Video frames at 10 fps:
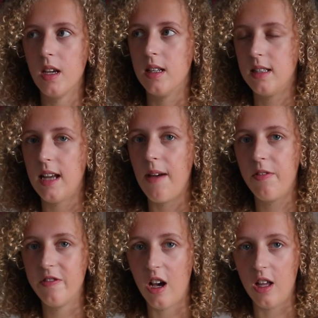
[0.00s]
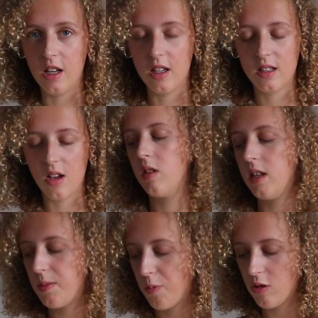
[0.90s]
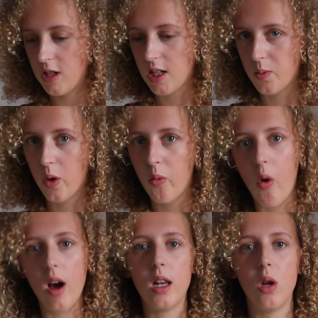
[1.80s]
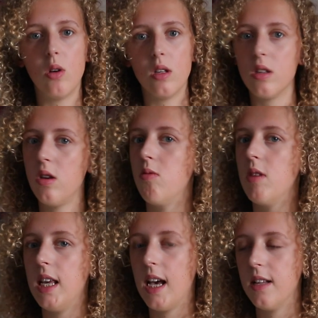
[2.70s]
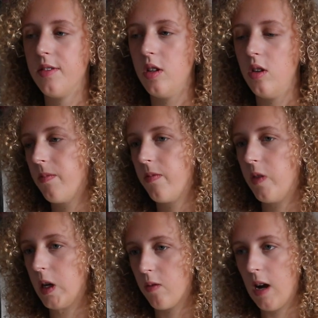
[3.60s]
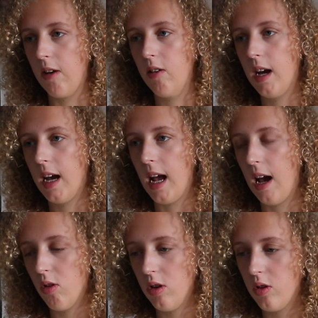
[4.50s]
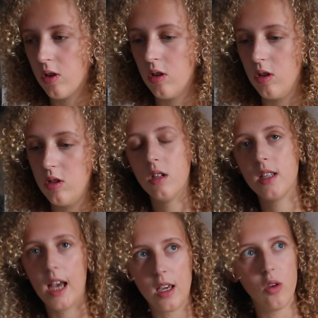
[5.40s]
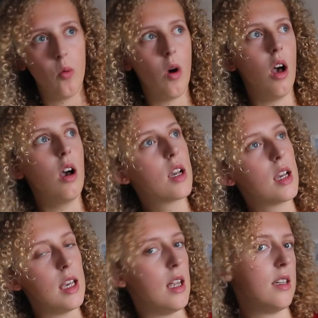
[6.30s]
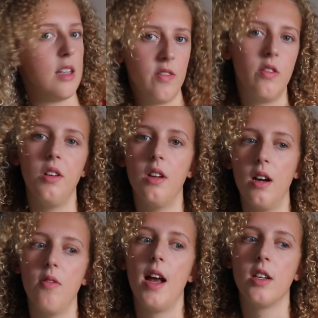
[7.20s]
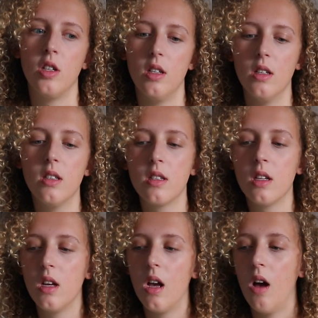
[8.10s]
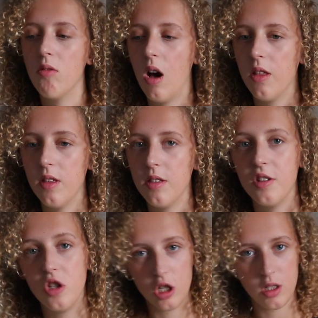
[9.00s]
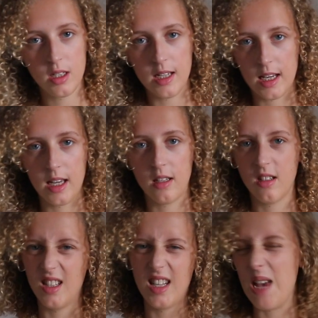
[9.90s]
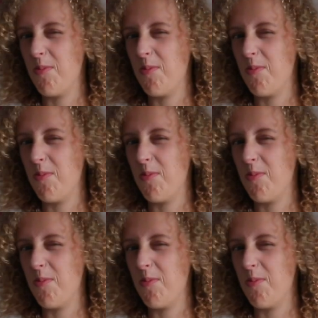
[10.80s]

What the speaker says: a step further. So these projects were quite long, so you really had to figure out how you could take your work in different directions rather than just sticking to the same